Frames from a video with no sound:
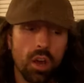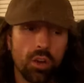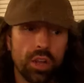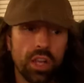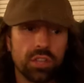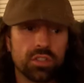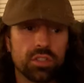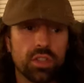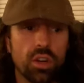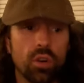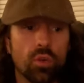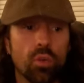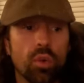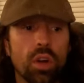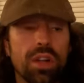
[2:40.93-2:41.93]
Okay,
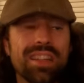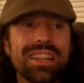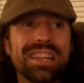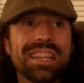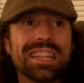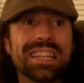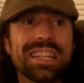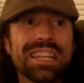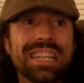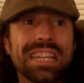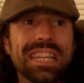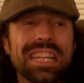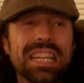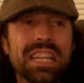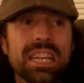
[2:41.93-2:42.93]
so
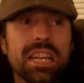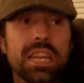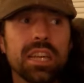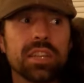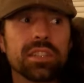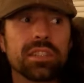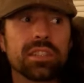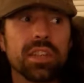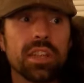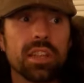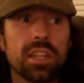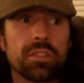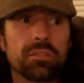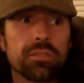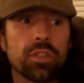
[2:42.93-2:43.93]
his
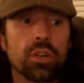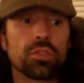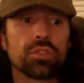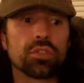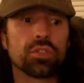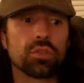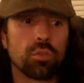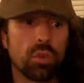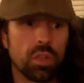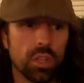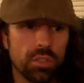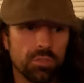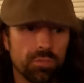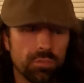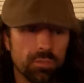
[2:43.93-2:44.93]
lymph nodes are
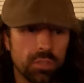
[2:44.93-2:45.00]
swollen.